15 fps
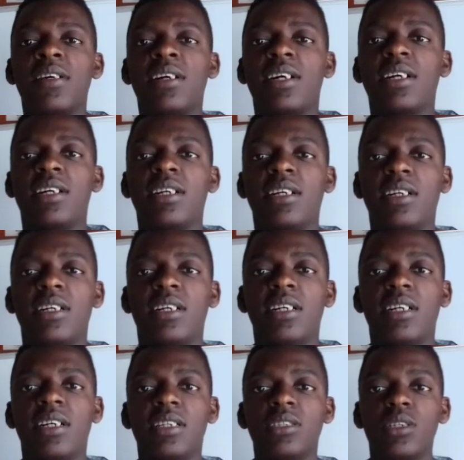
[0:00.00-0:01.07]

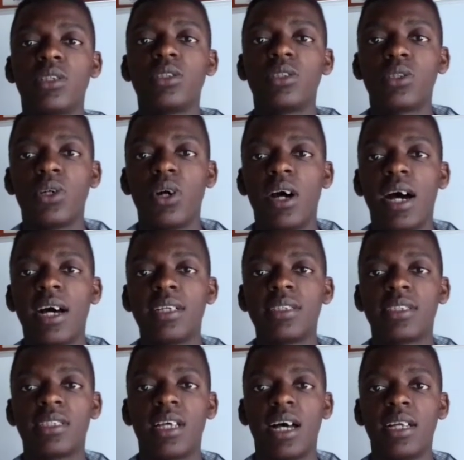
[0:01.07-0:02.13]
it also
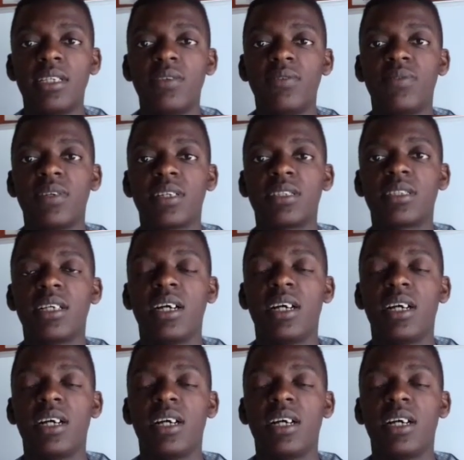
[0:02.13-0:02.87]
has an effect.